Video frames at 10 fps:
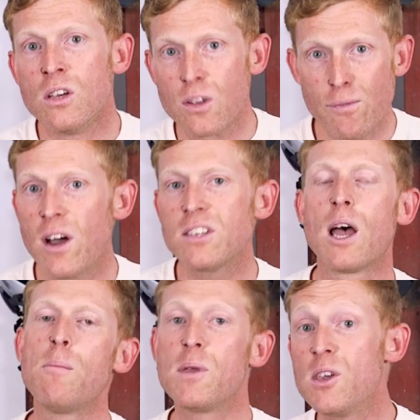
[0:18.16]
So first
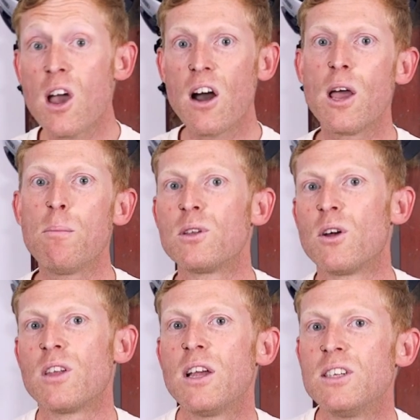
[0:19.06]
up, you can't help but
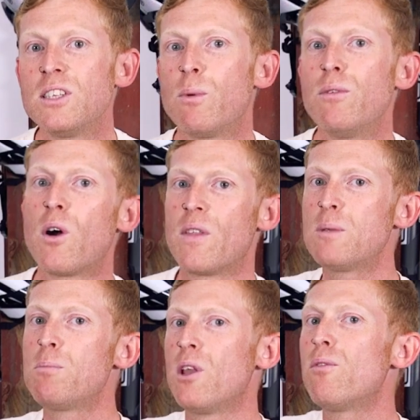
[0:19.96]
not notice we've got
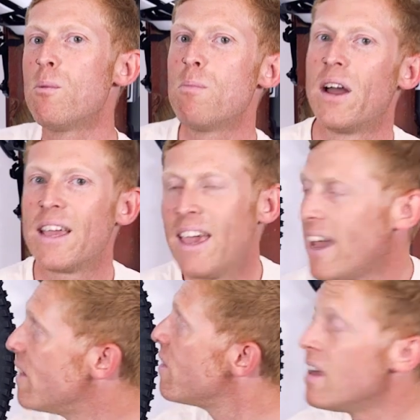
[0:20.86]
this beautiful bike
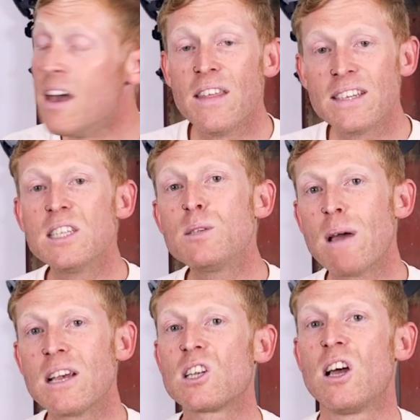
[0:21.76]
here. This is
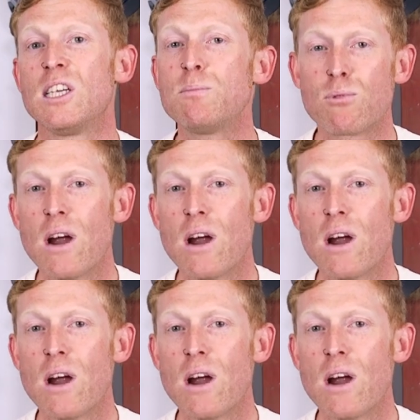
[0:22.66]
Specialized